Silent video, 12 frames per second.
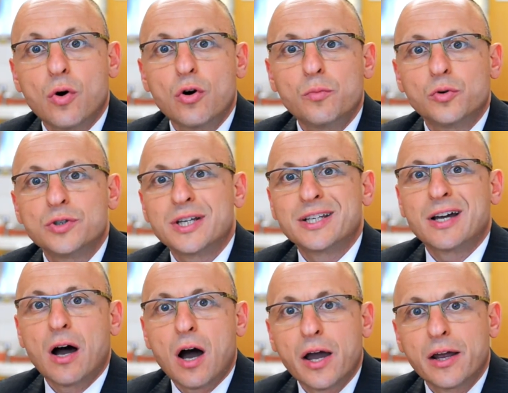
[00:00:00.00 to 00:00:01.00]
hormones at
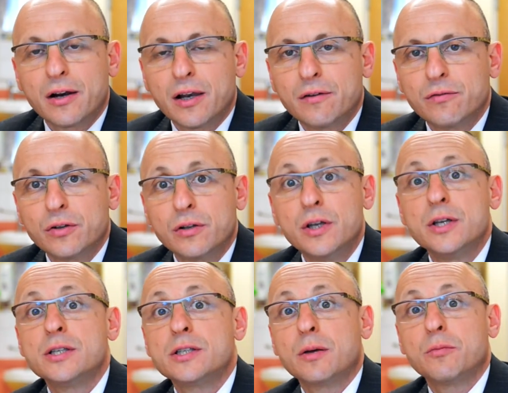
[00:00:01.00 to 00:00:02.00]
a higher level,
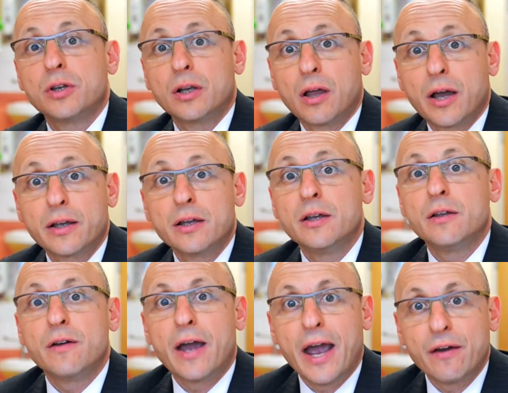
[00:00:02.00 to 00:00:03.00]
something like
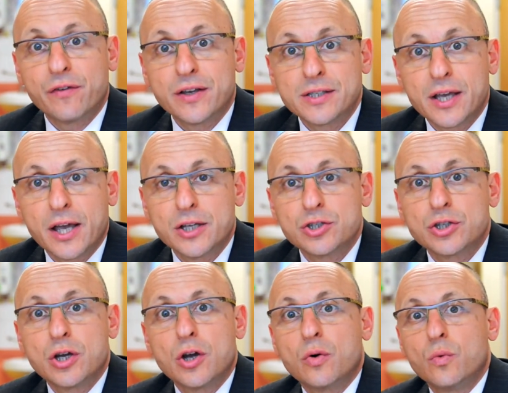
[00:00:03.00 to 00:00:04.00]
FSH,
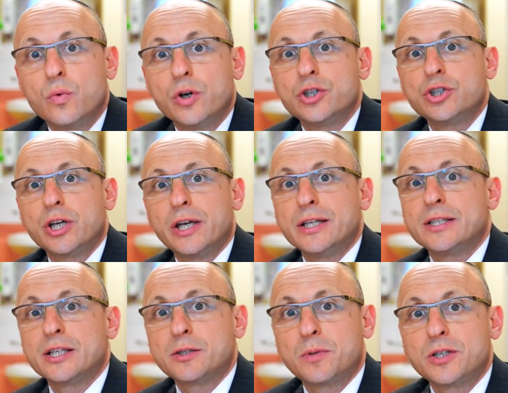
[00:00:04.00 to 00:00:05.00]
which is
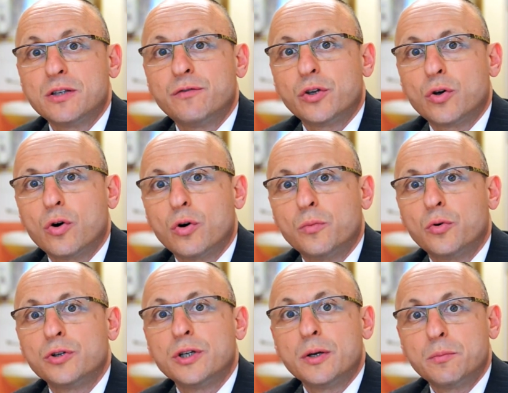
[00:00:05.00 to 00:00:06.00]
a specific
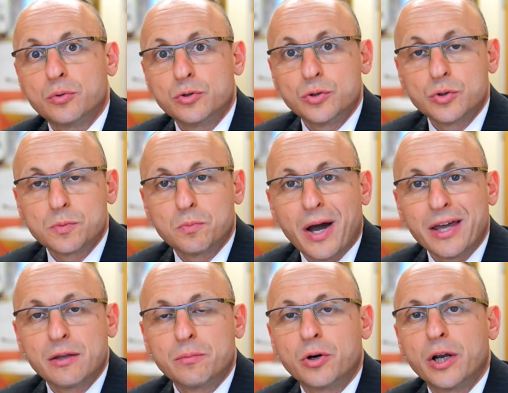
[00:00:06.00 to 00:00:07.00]
hormone produced by
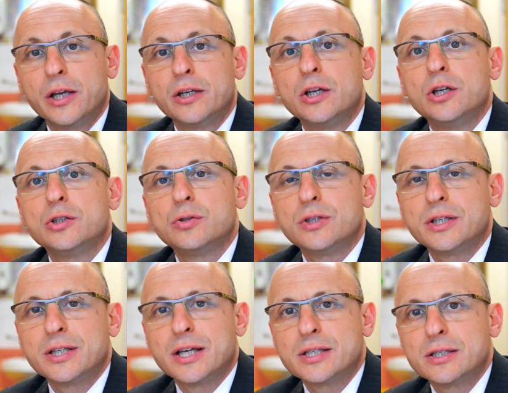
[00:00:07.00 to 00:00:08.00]
the brain to the
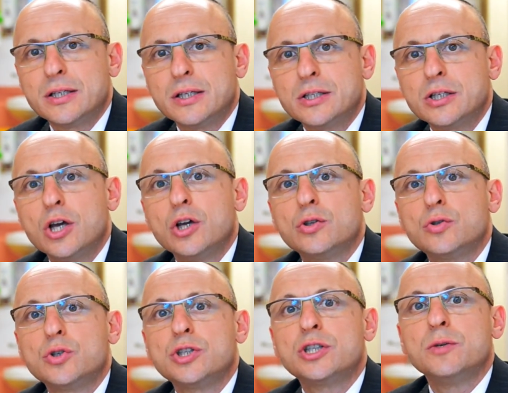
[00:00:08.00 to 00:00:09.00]
testes
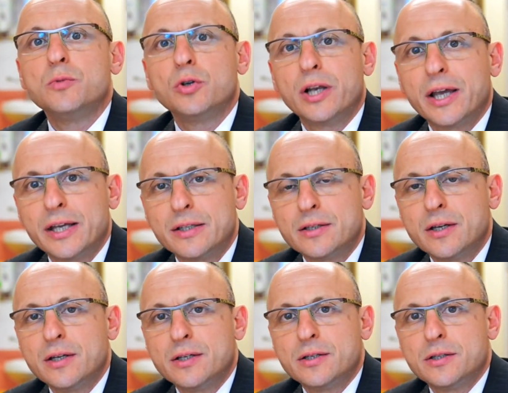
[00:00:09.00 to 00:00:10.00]
to stimulate
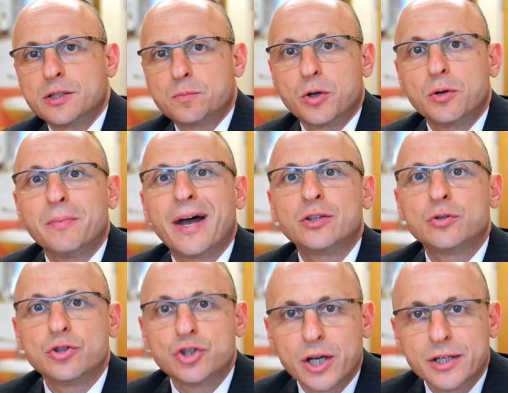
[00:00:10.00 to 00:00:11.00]

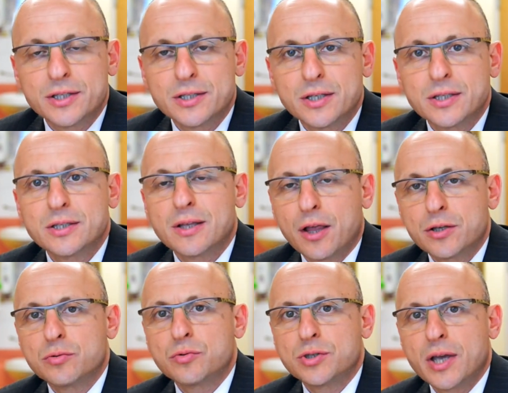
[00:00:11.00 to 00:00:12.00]
spermatogenesis, that's
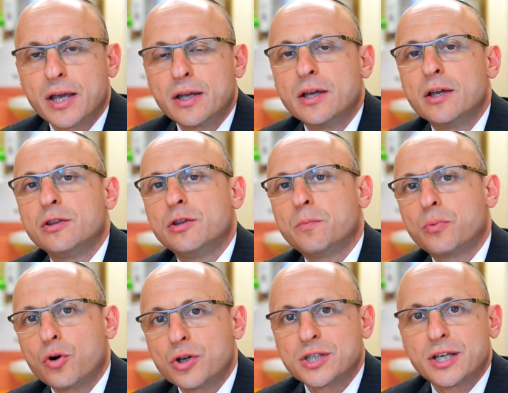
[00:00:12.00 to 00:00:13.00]
to say, the
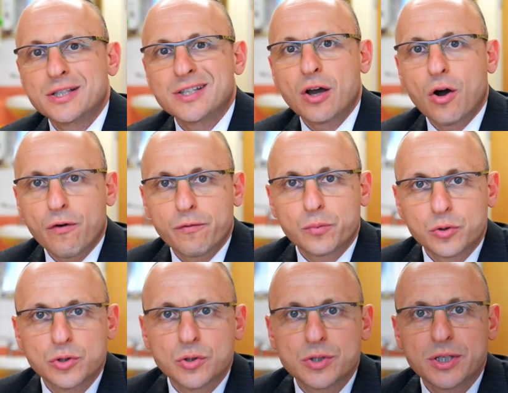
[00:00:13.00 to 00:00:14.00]
process of
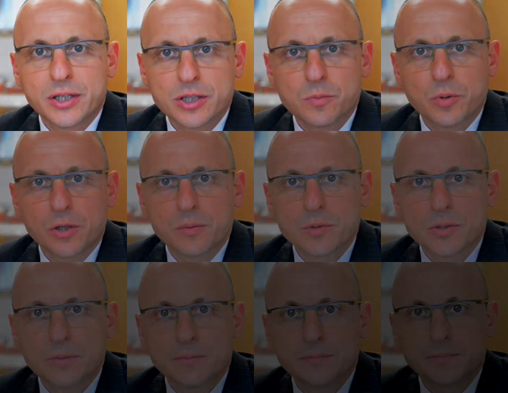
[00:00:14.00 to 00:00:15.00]
producing sperms.